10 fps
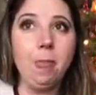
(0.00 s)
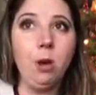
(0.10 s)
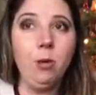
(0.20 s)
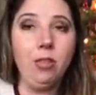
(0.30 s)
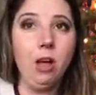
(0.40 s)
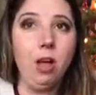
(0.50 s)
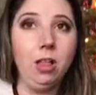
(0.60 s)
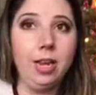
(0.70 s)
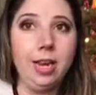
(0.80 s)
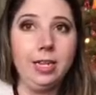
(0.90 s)
around the
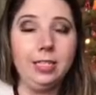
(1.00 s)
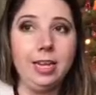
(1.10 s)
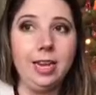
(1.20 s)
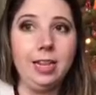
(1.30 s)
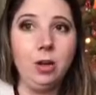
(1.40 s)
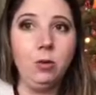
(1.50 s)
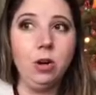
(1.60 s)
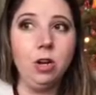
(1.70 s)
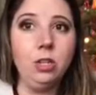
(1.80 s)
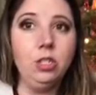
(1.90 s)
holidays, and they
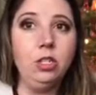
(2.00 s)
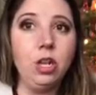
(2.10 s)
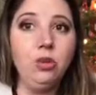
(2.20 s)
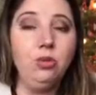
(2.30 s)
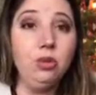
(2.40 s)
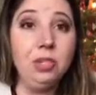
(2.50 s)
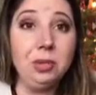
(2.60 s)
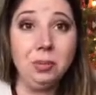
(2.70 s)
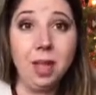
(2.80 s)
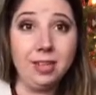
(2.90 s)
were so
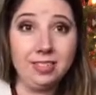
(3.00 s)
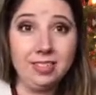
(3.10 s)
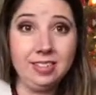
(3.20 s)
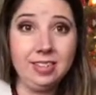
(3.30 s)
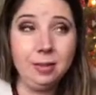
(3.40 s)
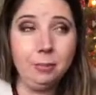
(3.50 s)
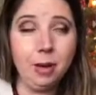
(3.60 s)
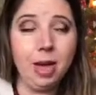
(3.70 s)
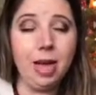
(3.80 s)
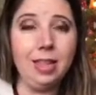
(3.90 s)
truly blessed
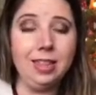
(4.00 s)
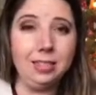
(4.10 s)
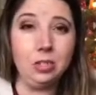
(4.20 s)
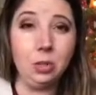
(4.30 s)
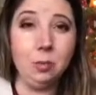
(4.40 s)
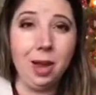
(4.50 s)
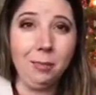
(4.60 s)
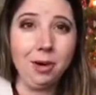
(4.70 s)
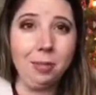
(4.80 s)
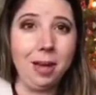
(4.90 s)
by these little
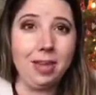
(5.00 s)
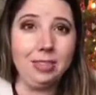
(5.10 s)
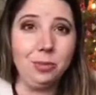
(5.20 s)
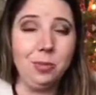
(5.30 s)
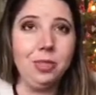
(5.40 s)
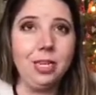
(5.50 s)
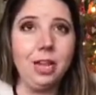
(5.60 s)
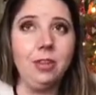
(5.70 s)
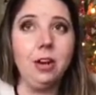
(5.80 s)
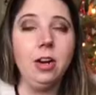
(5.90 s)
pampering bags that we put
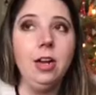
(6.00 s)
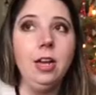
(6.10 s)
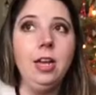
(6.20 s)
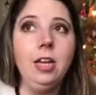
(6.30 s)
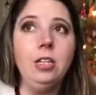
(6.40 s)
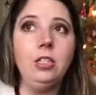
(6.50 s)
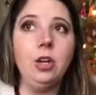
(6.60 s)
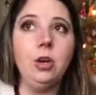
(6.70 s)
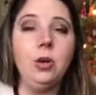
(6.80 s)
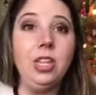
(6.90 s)
together.
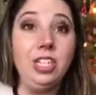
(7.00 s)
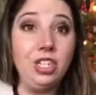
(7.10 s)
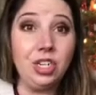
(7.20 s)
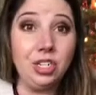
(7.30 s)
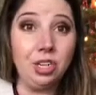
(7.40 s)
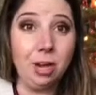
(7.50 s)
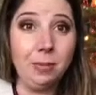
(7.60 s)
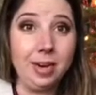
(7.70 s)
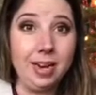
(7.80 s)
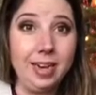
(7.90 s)
So this year
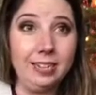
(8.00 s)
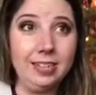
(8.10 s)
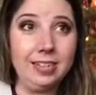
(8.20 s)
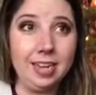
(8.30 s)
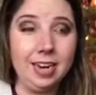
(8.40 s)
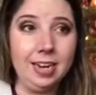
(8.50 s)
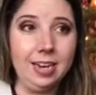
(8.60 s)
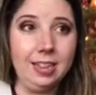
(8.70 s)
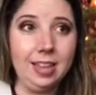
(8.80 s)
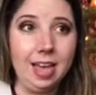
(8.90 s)
Tom and I
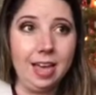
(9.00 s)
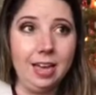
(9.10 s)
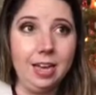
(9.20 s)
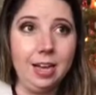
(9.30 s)
decided that